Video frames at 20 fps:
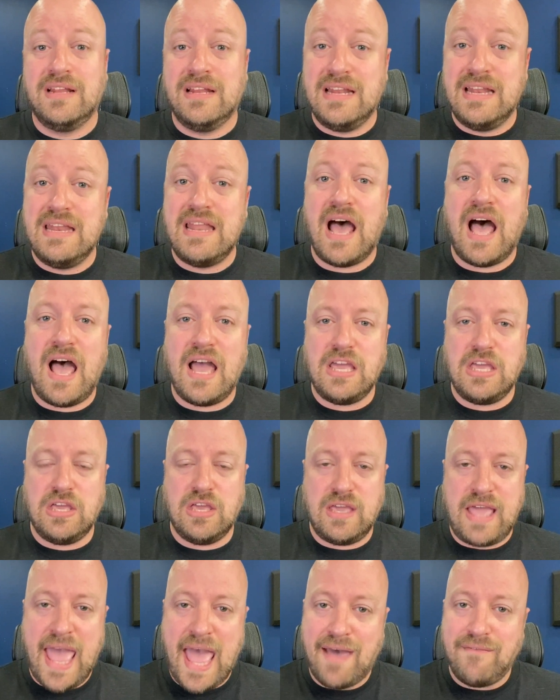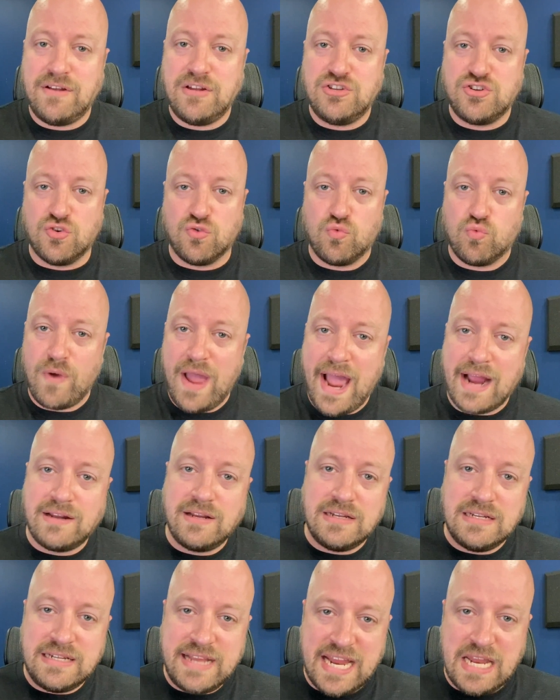not having
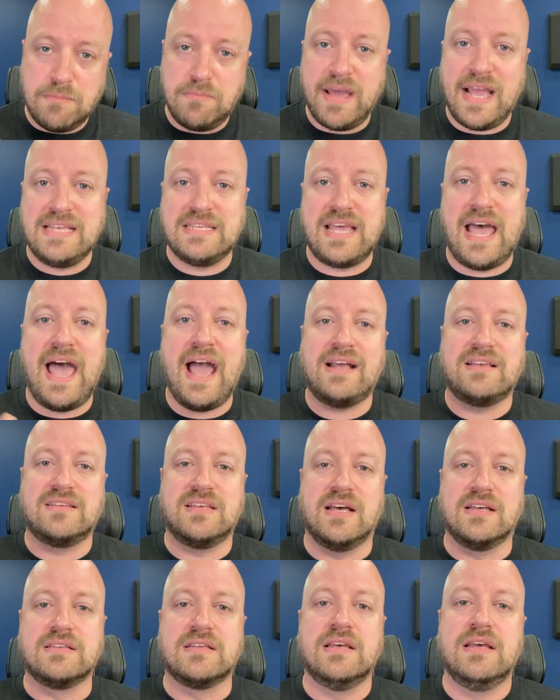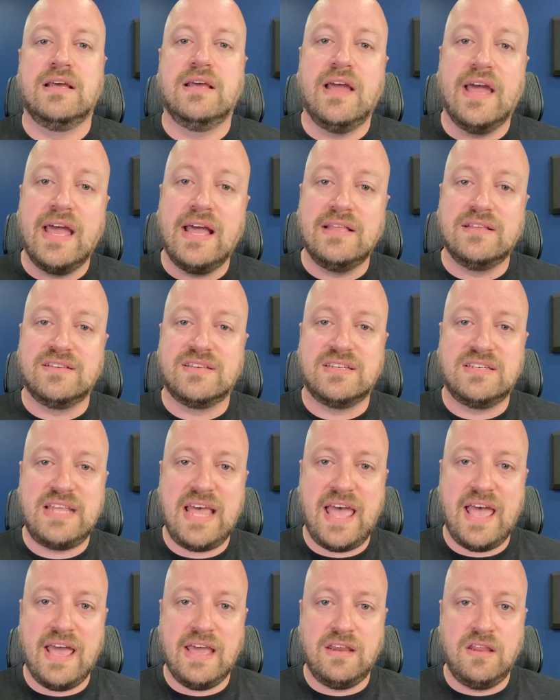direct database access and
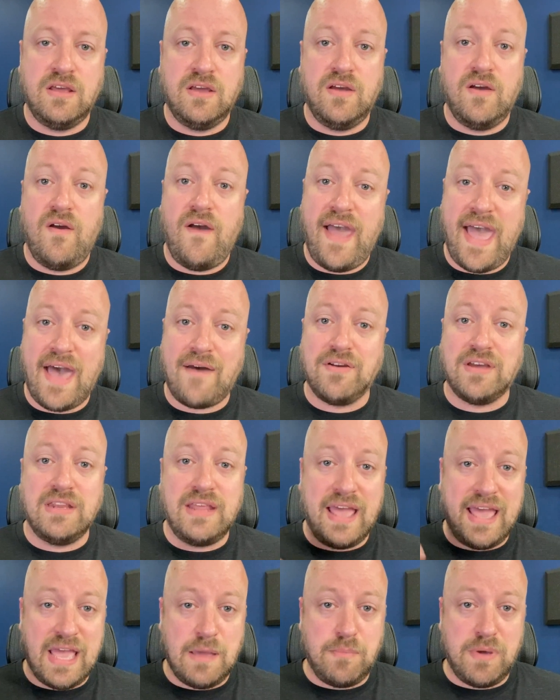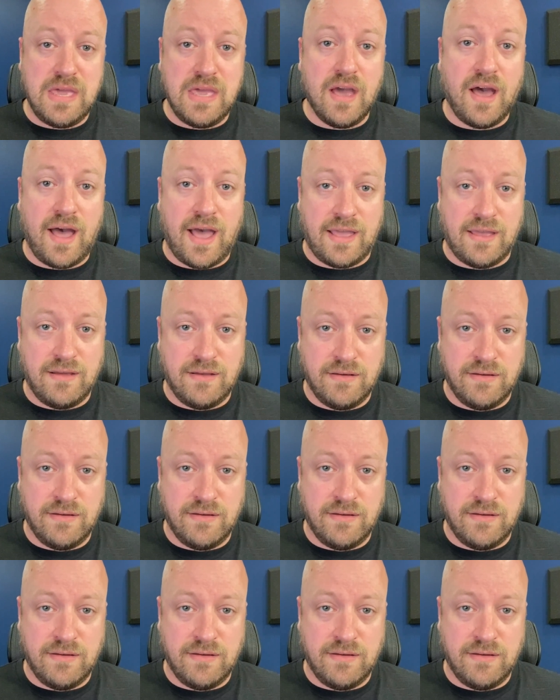instead having an API.